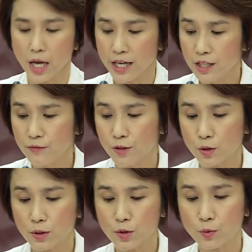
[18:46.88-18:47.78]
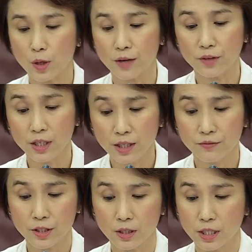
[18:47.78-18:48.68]
Individuals who have
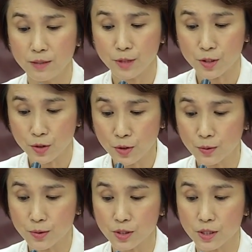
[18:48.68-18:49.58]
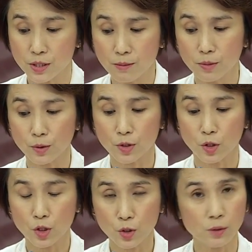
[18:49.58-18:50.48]
inadvertently misused the symbols
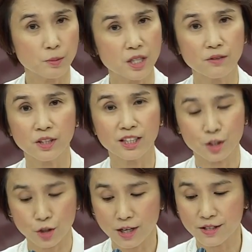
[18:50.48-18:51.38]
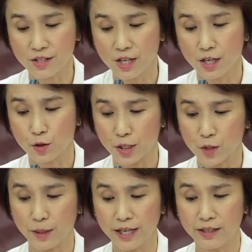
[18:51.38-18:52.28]
should be given a chance to
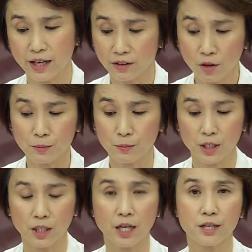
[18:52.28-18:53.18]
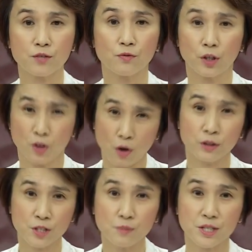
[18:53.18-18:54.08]
explain and not be penalised for an
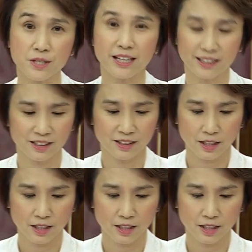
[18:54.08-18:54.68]
honest mistake.